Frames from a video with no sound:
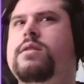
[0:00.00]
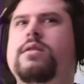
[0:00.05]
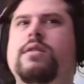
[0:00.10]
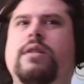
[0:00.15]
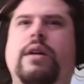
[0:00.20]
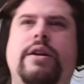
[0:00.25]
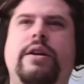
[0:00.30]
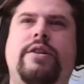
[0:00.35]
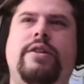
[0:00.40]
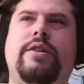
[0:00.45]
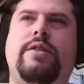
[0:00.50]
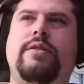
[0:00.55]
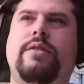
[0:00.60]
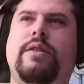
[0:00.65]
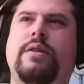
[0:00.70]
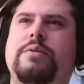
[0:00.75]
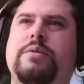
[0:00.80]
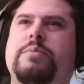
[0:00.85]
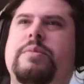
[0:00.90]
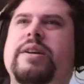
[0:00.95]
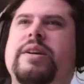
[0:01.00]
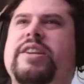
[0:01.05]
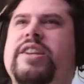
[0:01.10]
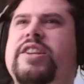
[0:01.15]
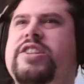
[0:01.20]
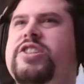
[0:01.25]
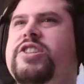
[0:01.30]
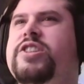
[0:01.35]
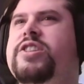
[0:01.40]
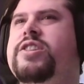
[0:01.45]
know. I wasn't paying
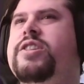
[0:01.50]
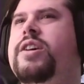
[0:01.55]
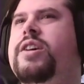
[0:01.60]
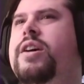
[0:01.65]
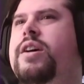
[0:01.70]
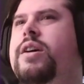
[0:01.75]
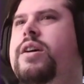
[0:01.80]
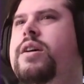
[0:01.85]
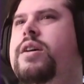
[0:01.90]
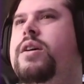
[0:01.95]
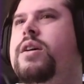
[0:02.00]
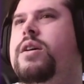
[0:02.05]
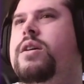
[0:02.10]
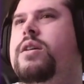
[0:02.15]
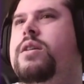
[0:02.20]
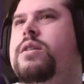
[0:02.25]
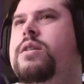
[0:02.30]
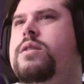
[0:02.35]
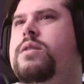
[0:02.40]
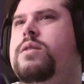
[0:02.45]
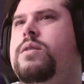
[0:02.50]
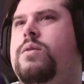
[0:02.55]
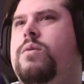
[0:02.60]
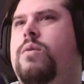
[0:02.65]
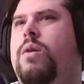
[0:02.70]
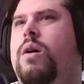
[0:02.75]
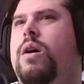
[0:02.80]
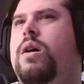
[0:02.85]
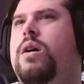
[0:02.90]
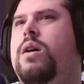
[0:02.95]
attention.
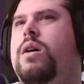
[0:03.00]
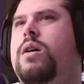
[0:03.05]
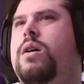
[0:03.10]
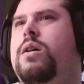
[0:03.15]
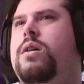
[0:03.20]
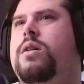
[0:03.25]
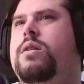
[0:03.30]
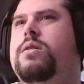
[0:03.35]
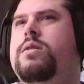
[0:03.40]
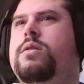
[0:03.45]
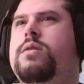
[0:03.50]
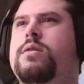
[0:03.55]
Gwar!